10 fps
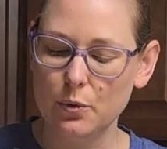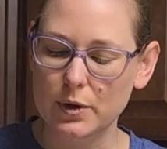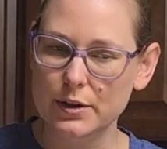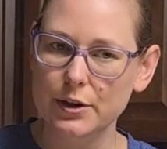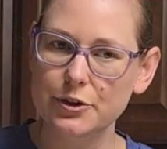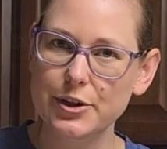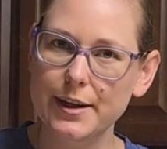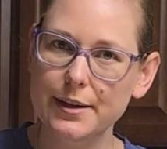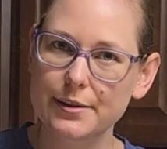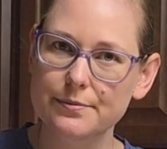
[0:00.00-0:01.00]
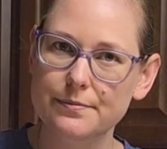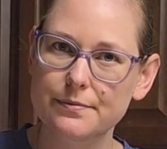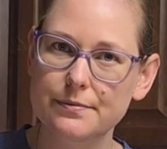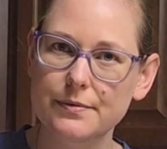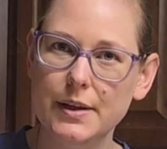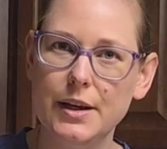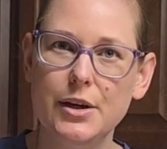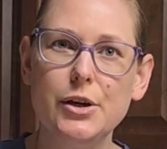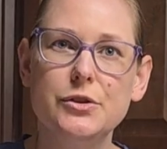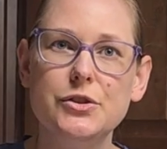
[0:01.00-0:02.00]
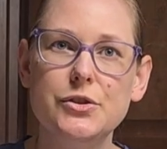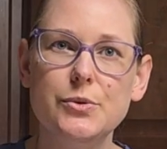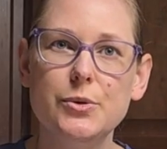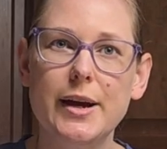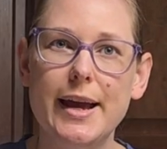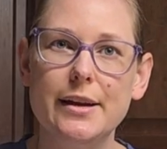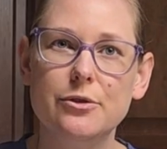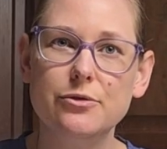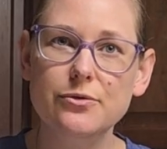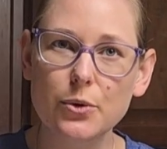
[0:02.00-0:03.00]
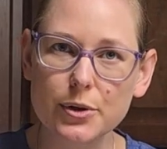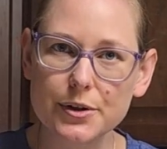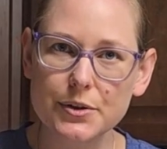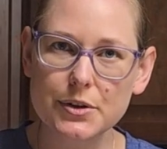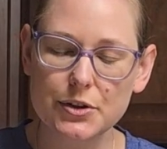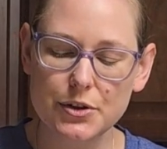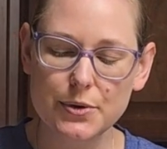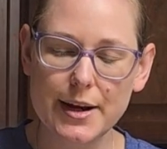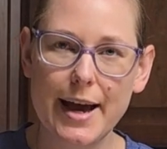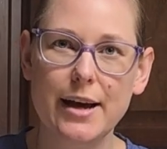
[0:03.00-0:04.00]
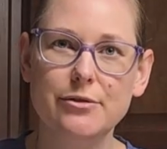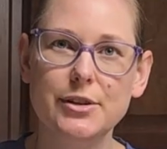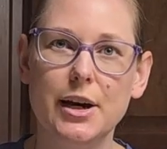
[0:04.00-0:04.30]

1 large egg, 2 1/4 to 2.5